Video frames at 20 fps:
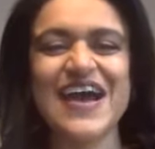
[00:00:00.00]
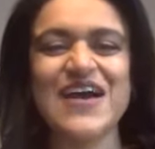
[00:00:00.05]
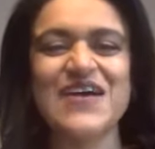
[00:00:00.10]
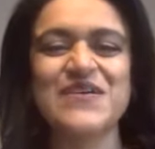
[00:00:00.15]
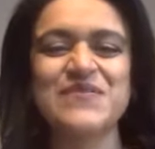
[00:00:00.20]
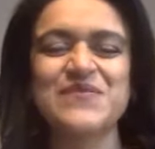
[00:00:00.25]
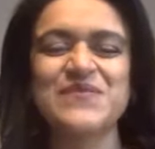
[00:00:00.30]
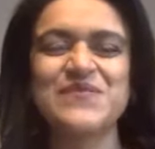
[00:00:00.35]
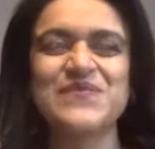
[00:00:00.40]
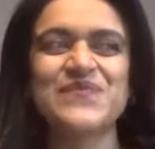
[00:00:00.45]

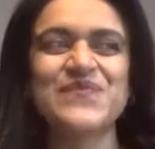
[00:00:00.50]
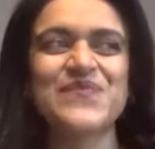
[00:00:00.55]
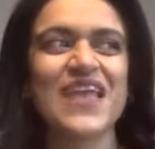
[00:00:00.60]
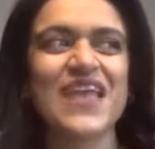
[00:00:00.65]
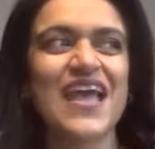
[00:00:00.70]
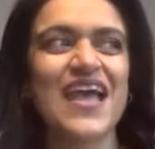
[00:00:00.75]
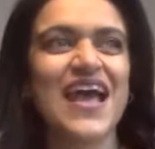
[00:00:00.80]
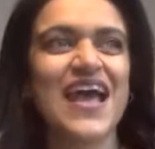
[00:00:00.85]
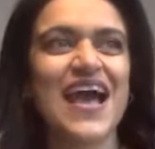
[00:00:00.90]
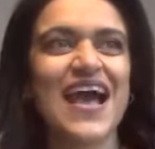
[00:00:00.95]

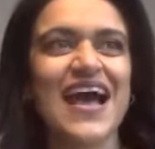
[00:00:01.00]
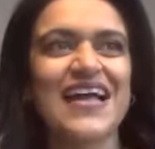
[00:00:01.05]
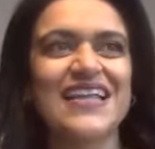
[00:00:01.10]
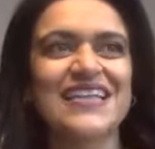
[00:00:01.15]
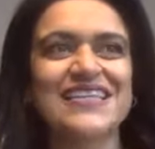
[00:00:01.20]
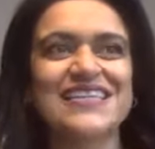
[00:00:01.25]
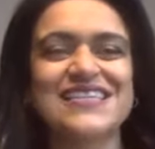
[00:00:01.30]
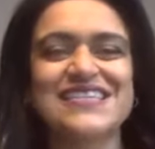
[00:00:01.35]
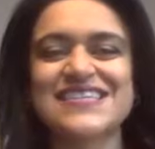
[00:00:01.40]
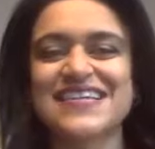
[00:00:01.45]

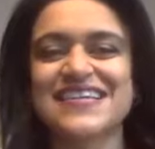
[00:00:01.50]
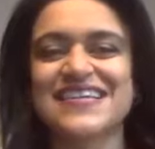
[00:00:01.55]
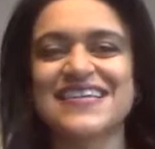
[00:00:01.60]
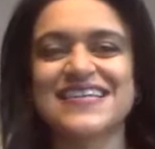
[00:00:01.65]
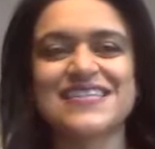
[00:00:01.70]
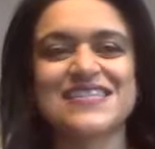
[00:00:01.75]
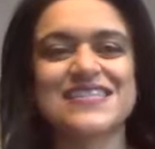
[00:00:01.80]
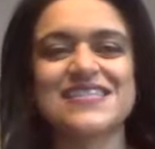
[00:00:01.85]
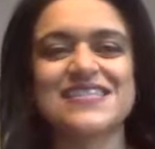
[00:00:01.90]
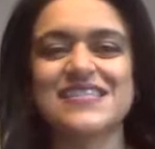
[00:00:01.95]
And
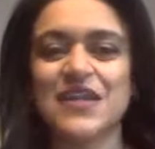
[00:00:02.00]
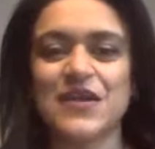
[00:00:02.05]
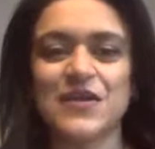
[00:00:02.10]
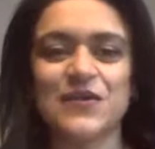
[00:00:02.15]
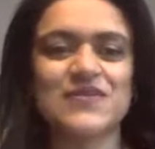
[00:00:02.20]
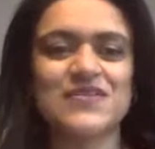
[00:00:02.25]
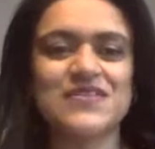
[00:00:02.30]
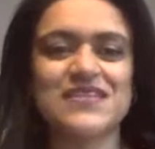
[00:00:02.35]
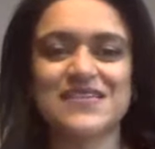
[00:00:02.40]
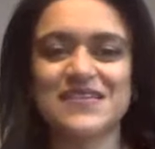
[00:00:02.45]
it's, you know,
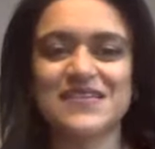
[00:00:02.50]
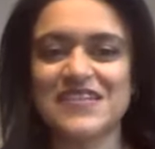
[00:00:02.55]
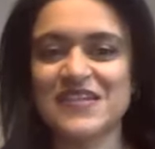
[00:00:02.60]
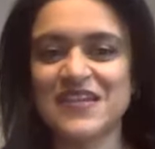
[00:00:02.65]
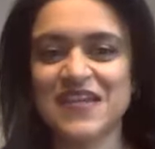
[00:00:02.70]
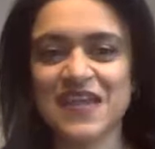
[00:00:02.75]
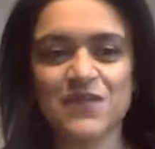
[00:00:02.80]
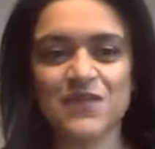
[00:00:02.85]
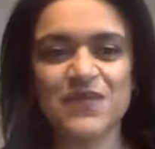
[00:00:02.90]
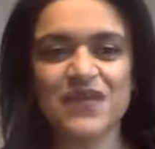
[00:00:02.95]
it was a
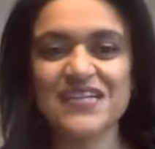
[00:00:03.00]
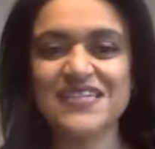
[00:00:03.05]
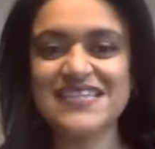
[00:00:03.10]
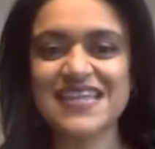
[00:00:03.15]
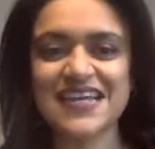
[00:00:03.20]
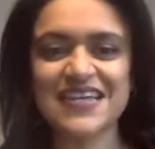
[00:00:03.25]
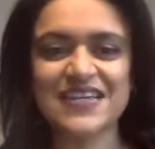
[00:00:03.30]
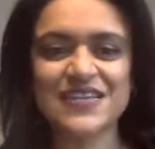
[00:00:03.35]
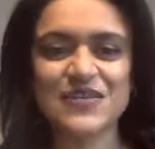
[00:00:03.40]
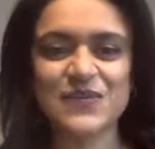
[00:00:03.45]
UK
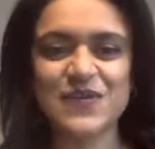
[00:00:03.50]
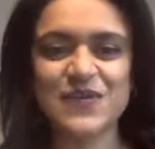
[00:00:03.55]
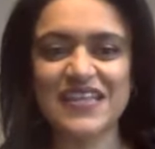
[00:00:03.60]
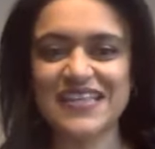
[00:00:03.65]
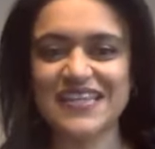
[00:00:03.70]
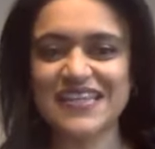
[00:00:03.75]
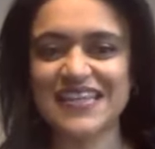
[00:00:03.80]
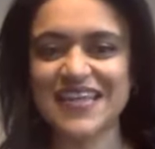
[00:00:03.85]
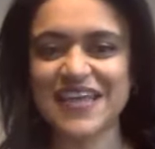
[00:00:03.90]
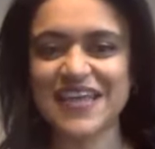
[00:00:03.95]
bestseller the week
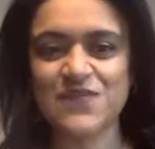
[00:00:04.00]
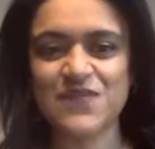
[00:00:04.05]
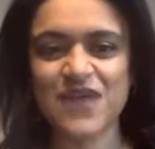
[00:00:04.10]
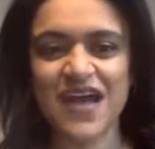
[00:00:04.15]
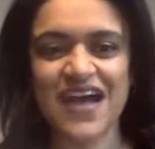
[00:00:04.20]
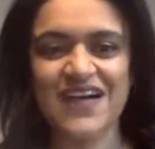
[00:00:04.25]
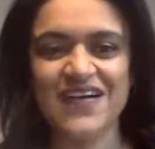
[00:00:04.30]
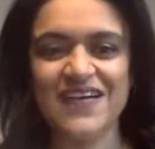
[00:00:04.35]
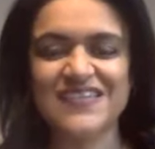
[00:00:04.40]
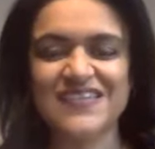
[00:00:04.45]
that it came
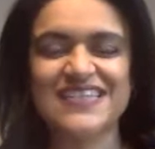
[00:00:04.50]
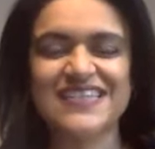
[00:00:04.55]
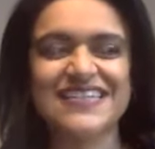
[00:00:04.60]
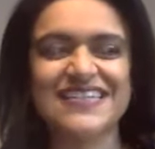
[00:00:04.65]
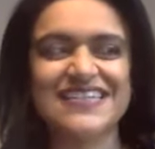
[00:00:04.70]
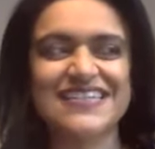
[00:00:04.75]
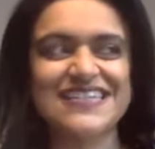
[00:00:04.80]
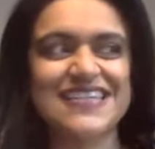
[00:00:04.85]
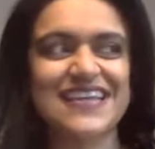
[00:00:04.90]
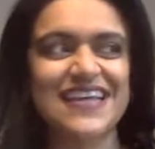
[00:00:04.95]
out.
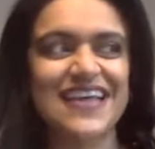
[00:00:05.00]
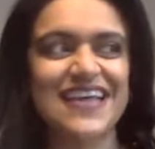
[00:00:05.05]
And